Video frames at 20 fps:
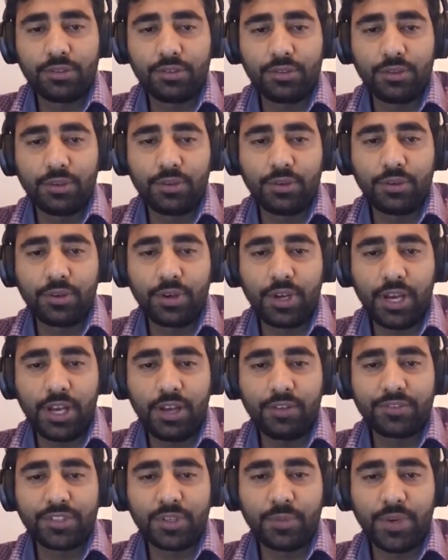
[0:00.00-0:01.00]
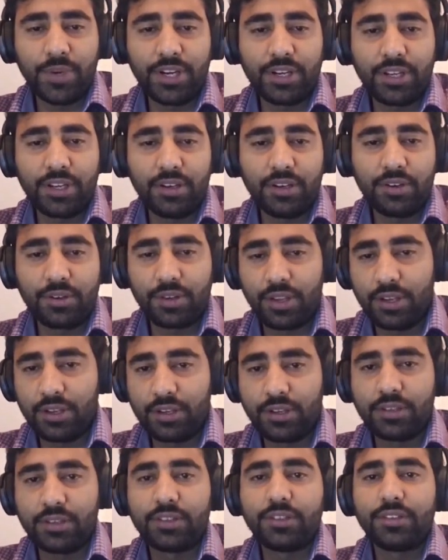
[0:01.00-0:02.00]
to have some idea,
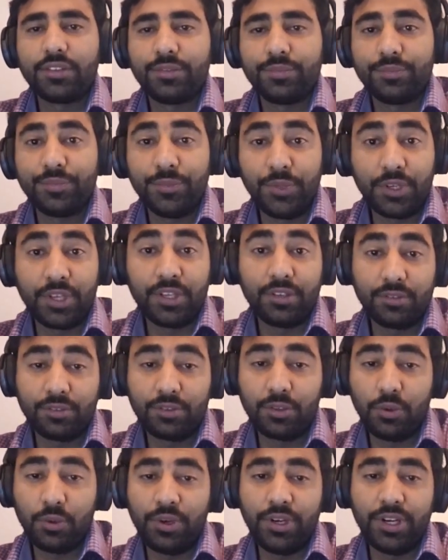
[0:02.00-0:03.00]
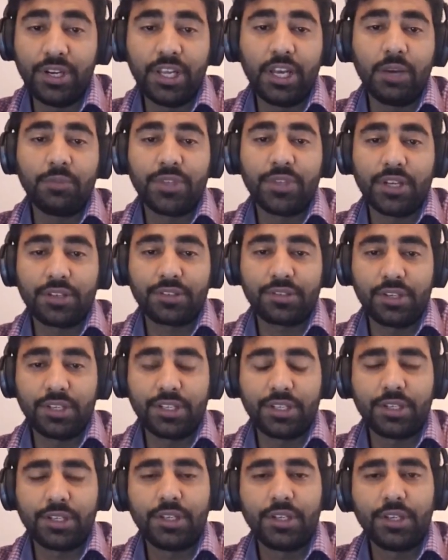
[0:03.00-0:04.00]
okay, you can go in depth
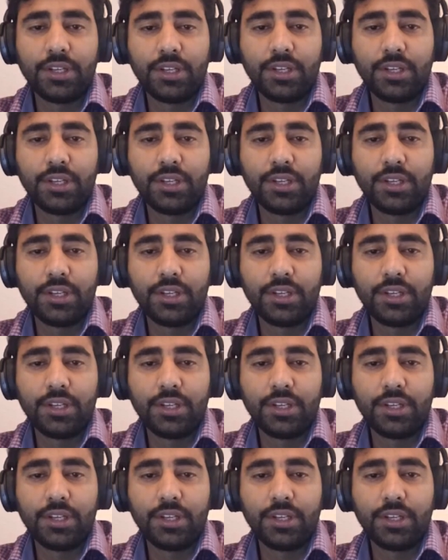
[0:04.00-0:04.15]
actually.